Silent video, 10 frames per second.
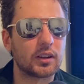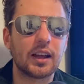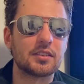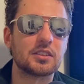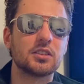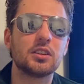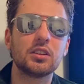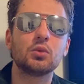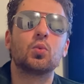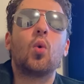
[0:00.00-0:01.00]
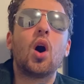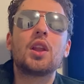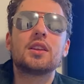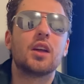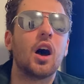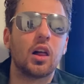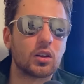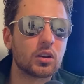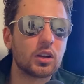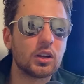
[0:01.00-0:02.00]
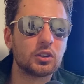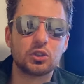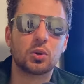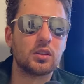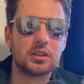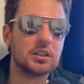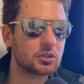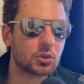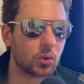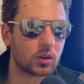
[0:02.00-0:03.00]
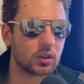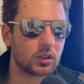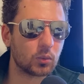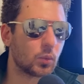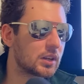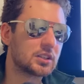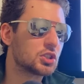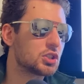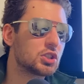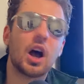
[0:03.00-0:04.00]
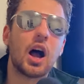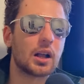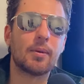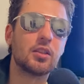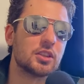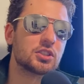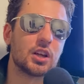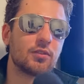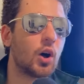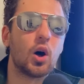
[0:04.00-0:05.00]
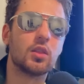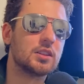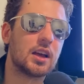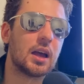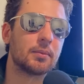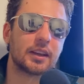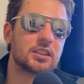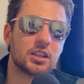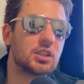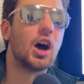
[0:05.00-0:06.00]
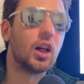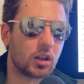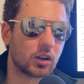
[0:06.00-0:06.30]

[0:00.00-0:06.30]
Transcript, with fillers: Guys, it's literally $1 to join the Discord where we can just talk about this stuff all the time. Like, it's a dollar.